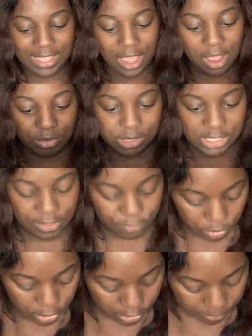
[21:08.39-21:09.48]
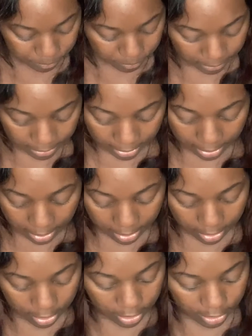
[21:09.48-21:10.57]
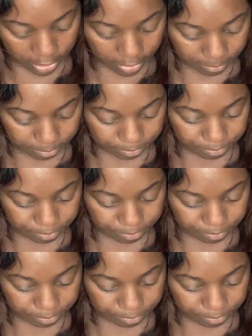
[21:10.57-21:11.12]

Y'all will see if you look. Um,